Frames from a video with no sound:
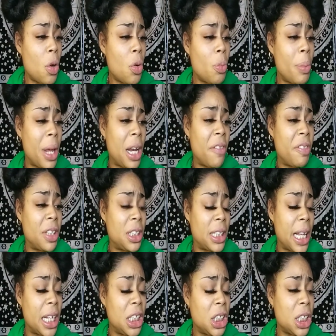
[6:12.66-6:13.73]

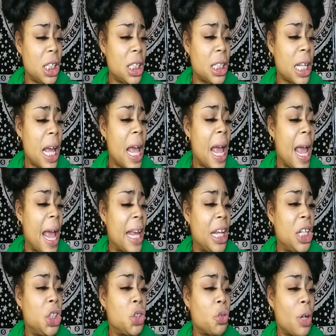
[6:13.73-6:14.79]
manifestations, and
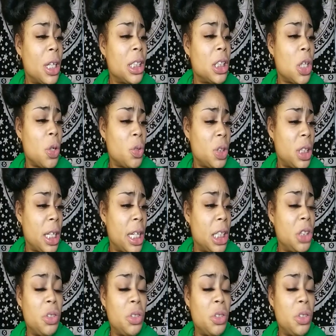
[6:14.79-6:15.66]
he trusts those things. You